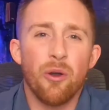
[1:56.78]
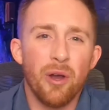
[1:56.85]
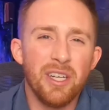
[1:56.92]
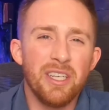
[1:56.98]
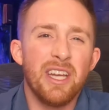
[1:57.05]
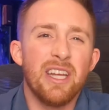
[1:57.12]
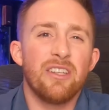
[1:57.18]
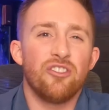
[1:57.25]
Go
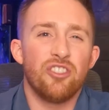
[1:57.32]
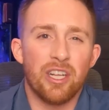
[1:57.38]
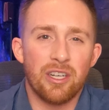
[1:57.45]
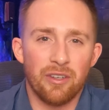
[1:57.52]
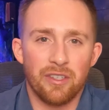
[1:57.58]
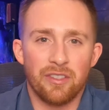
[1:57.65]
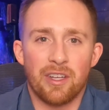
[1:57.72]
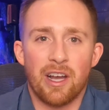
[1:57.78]
ahead and get a
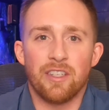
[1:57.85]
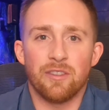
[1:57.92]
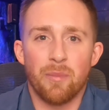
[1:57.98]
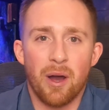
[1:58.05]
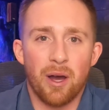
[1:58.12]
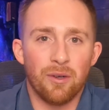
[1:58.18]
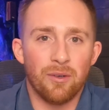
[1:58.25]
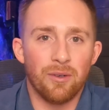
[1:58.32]
generous
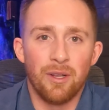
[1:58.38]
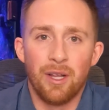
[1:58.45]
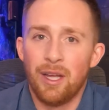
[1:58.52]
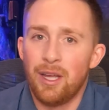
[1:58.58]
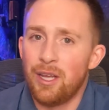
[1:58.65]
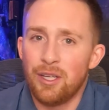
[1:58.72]
sized bottle.